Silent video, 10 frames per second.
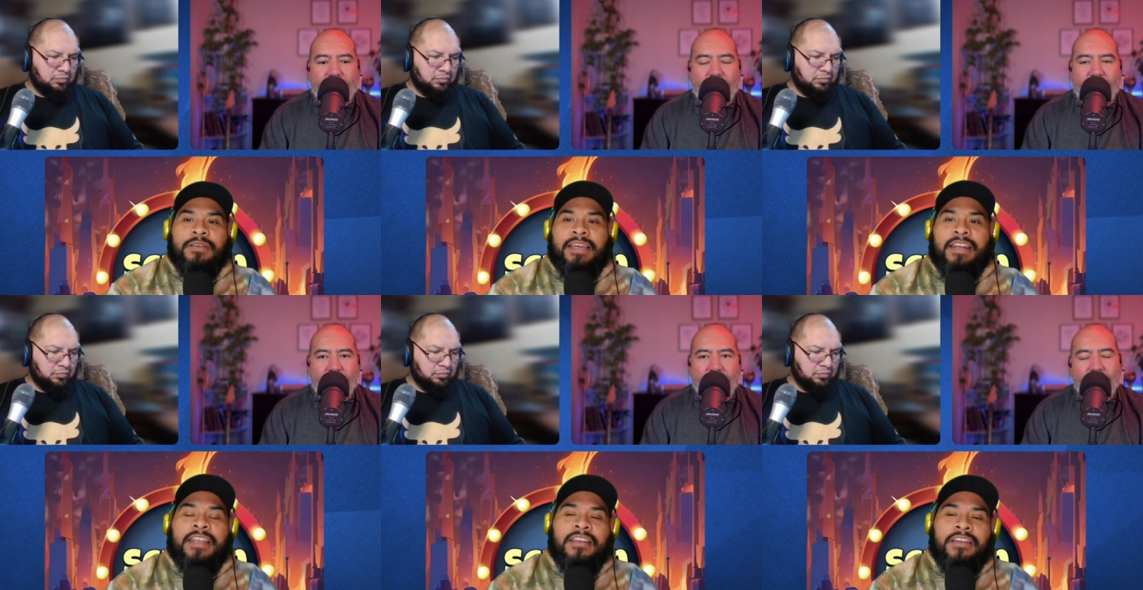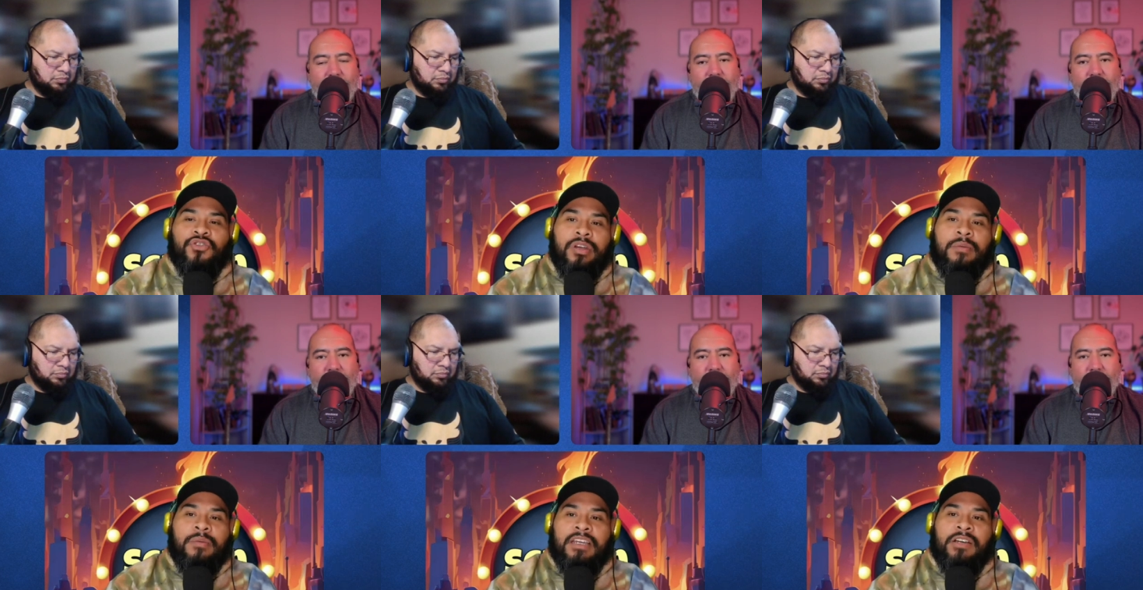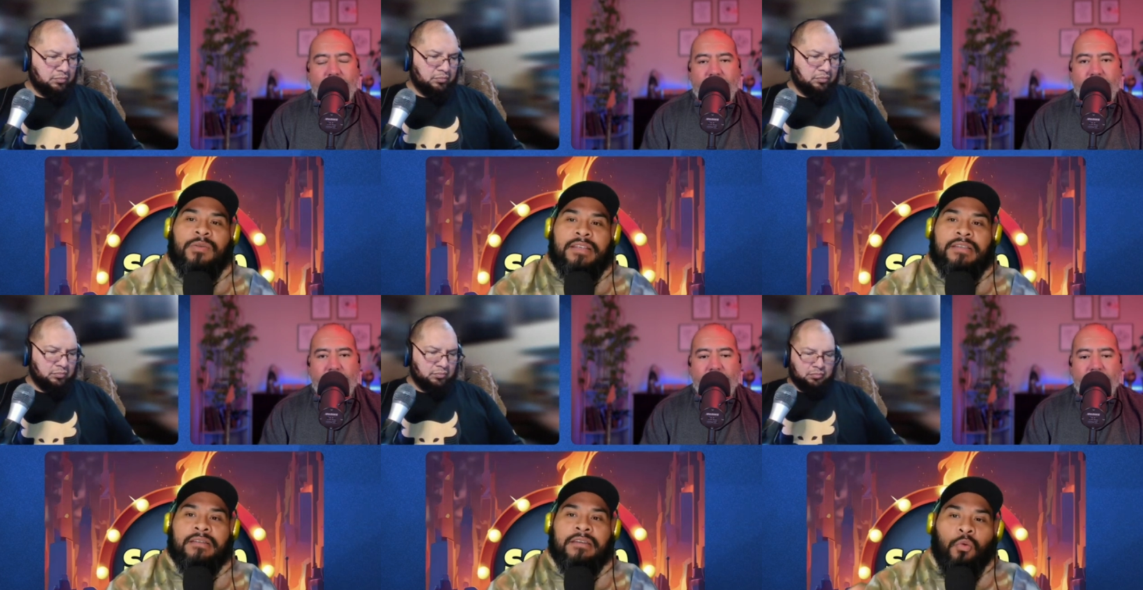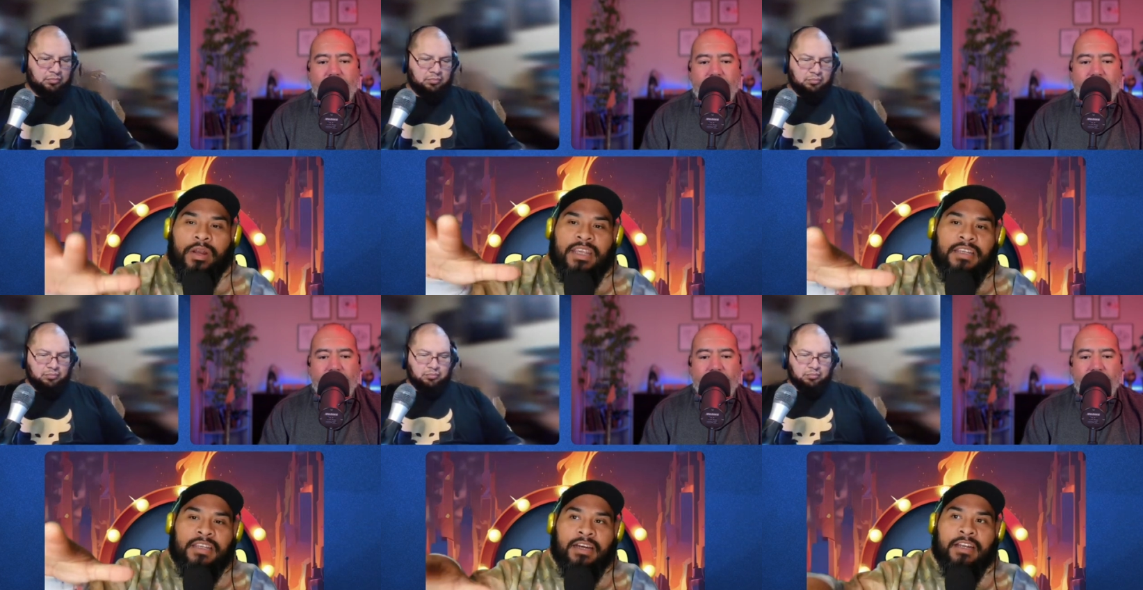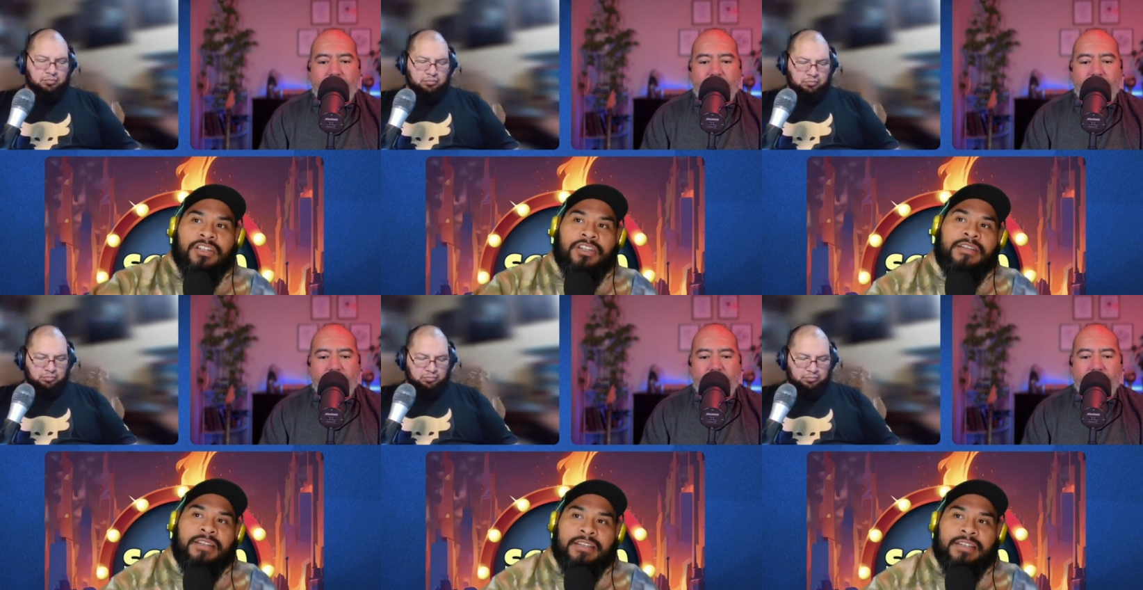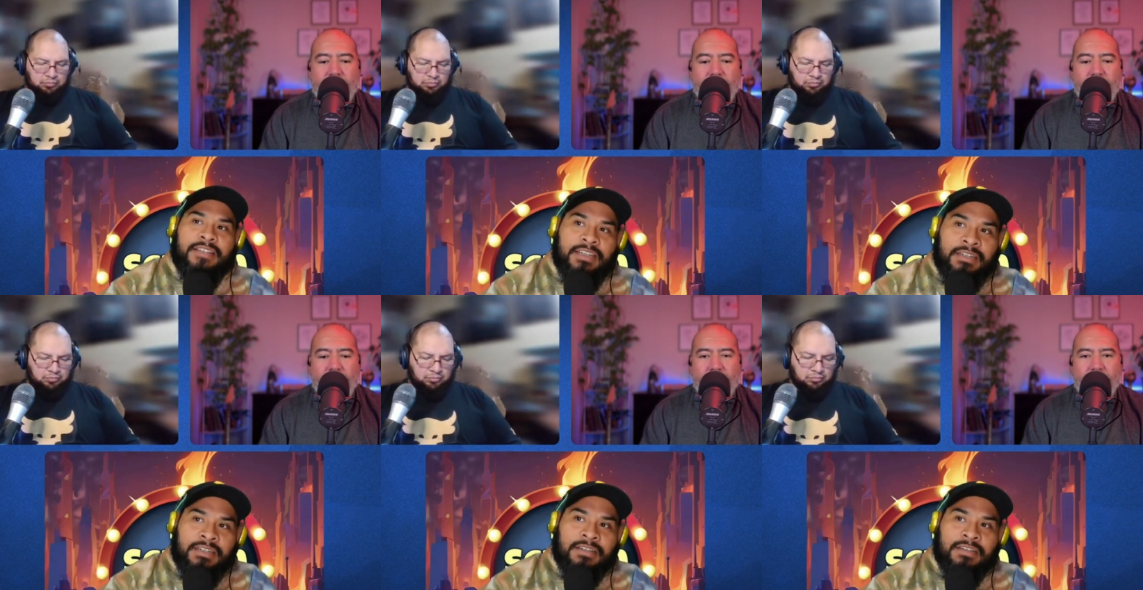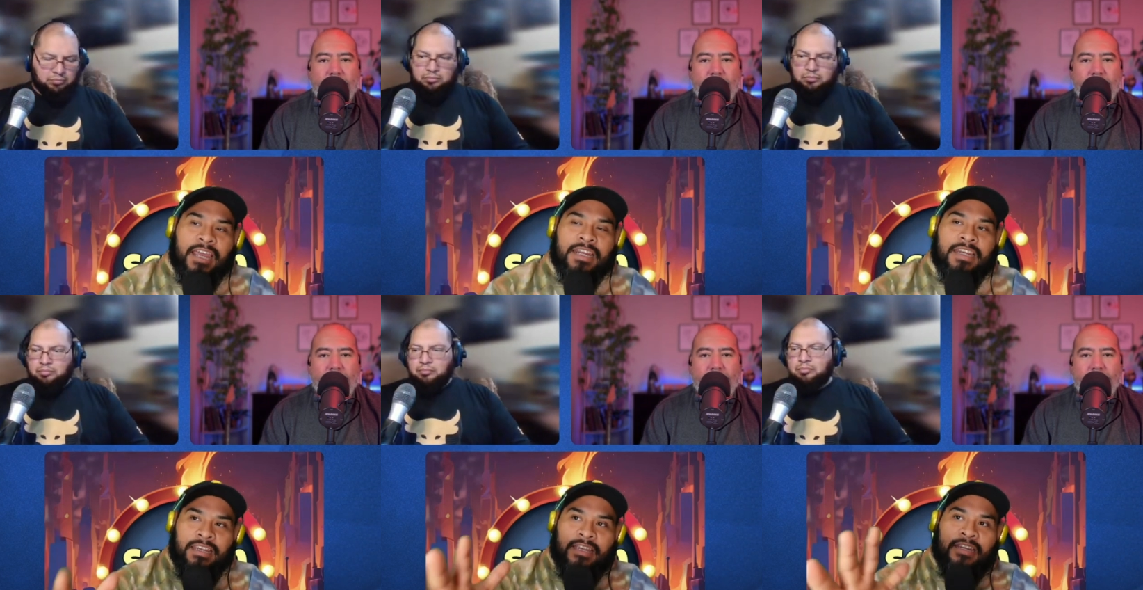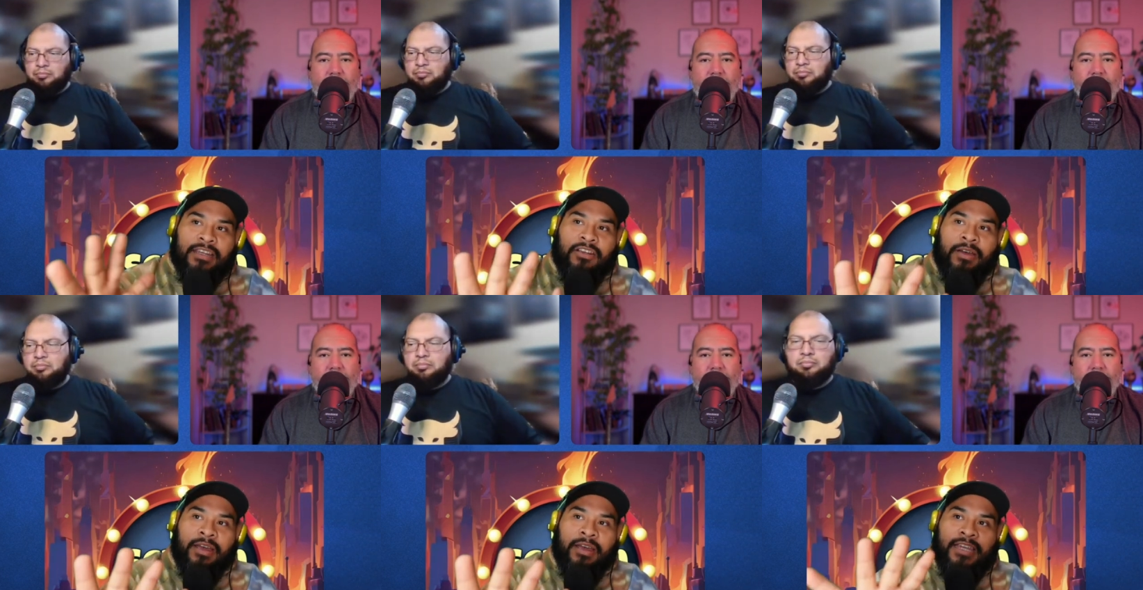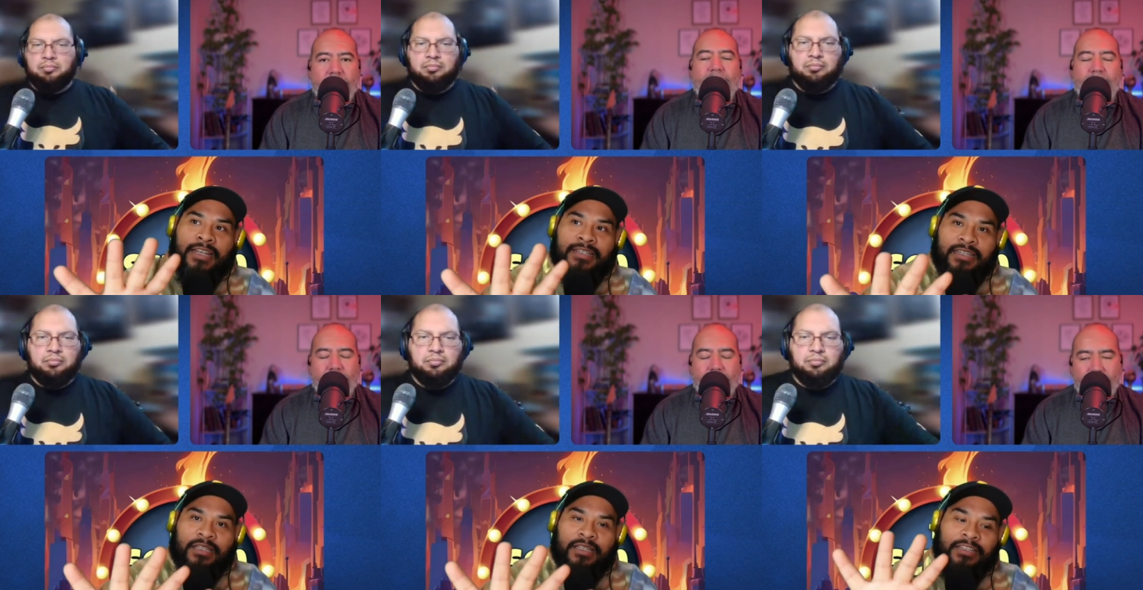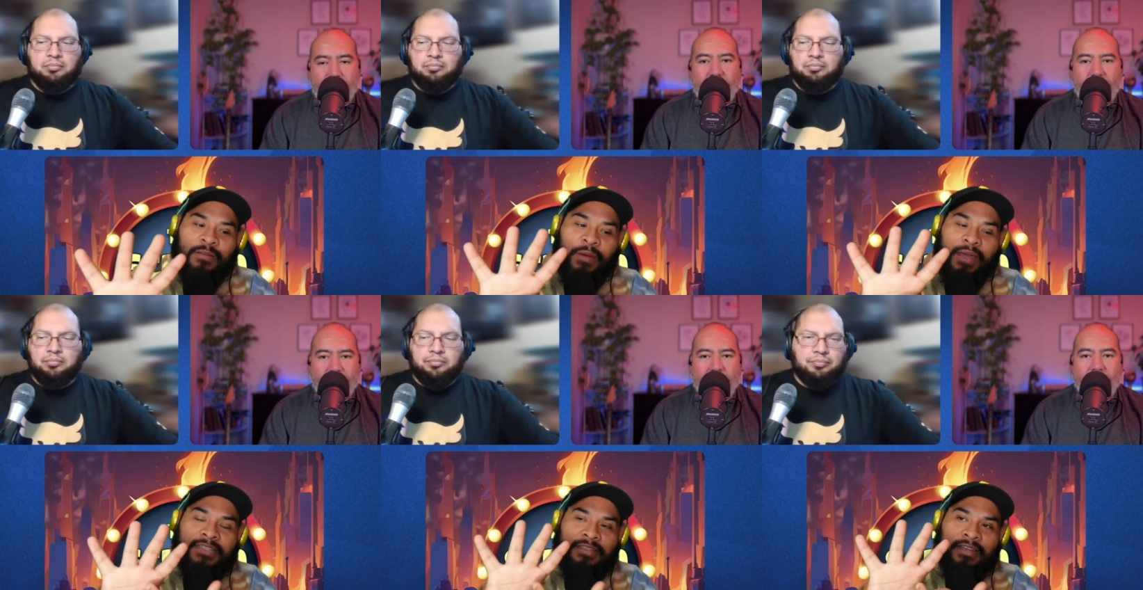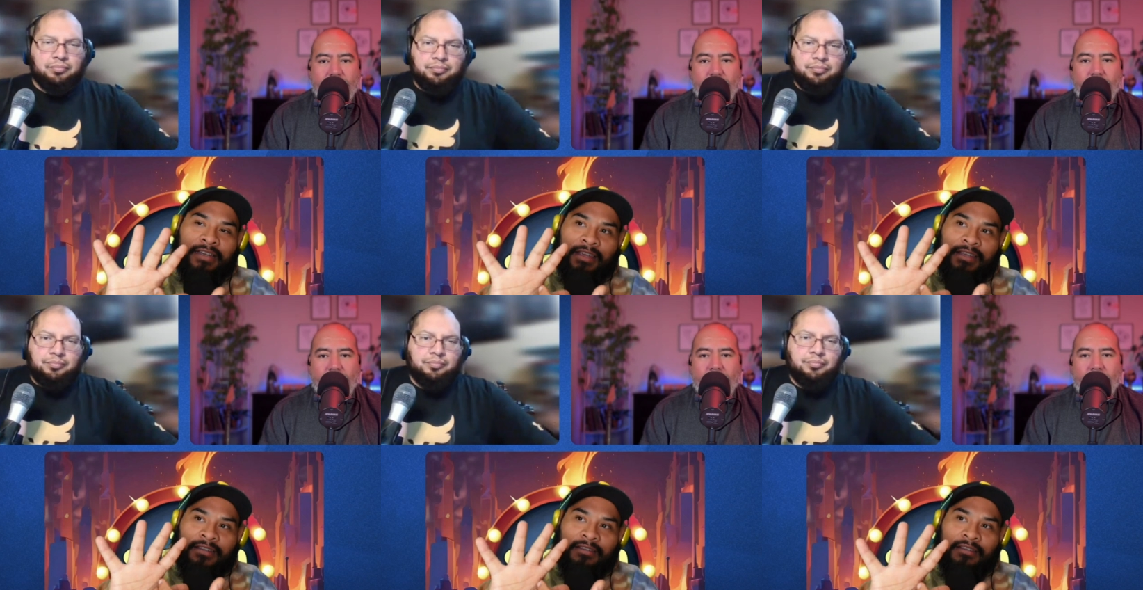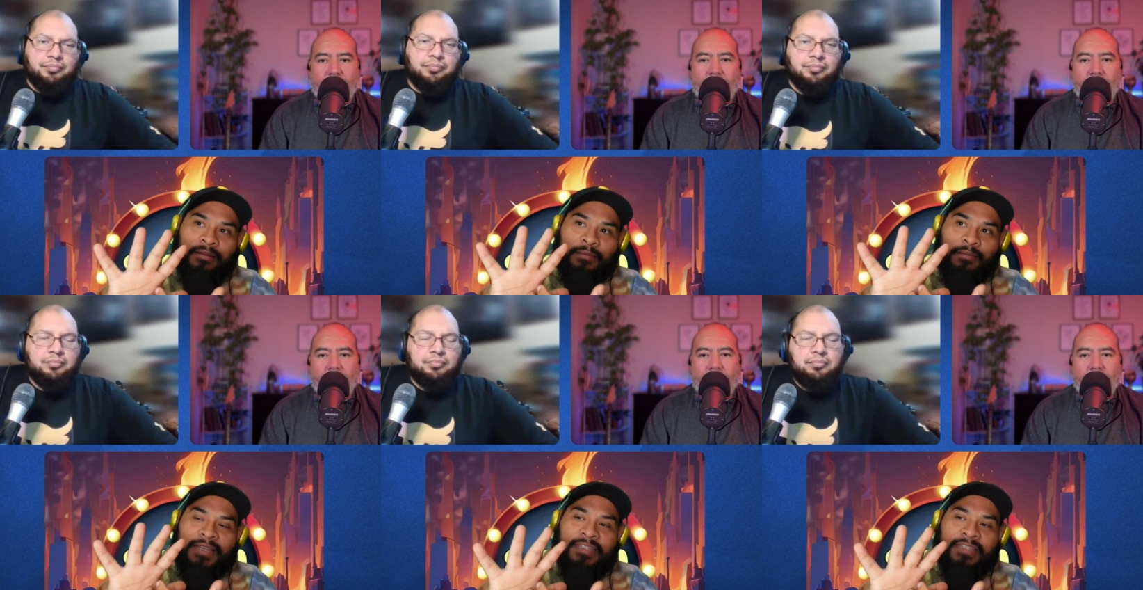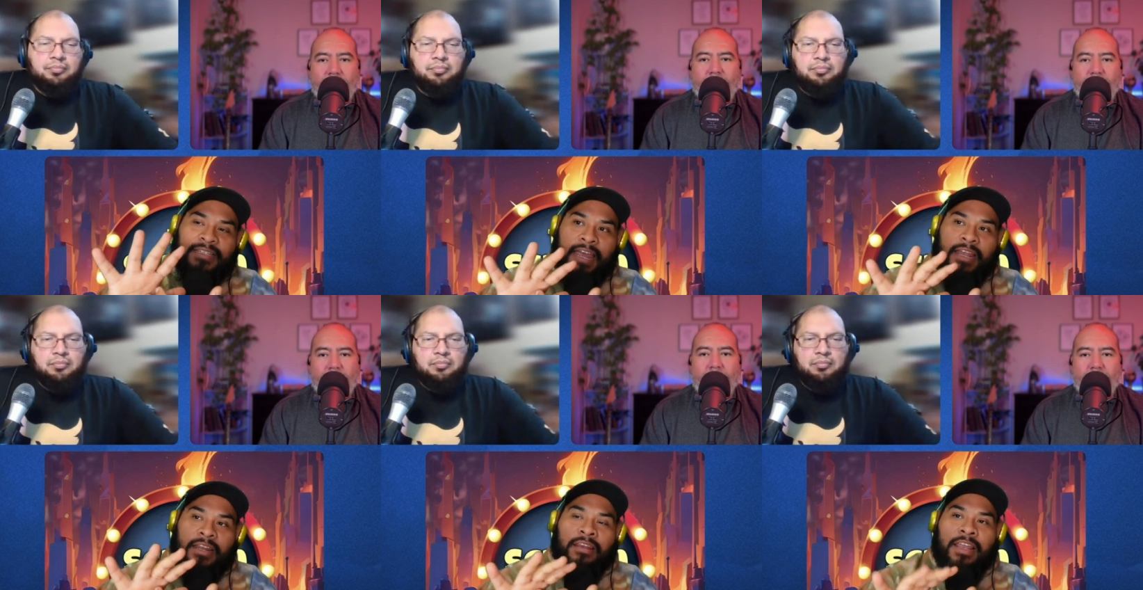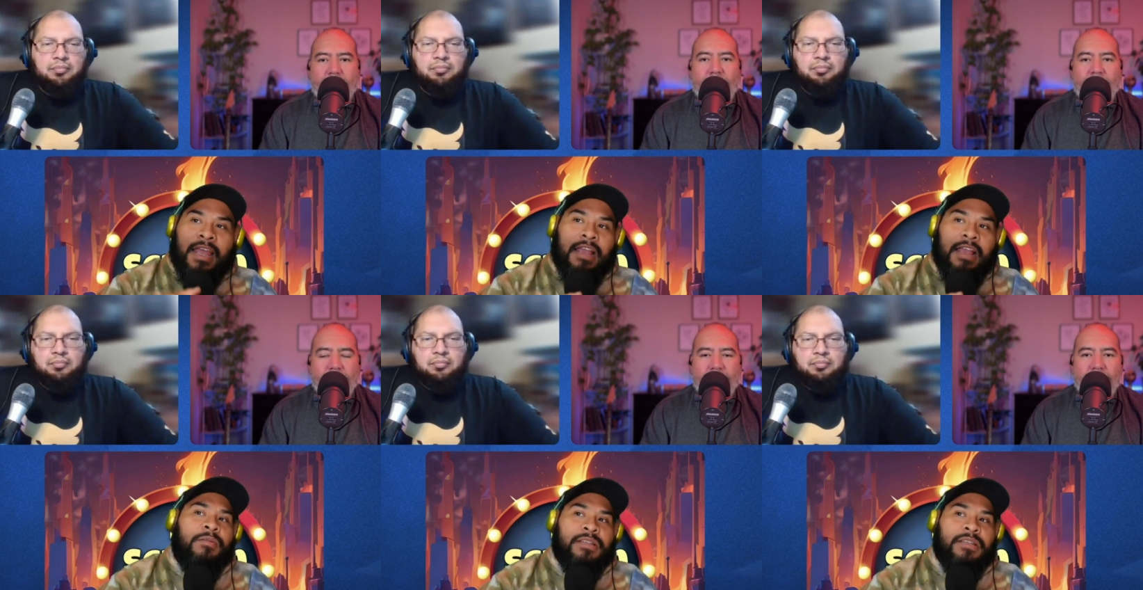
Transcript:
Speaker 1: that in the dream sequence, when he touches the seat and and you know, and he gets the, the spikes, the like the spikes in his hand, that's when he was a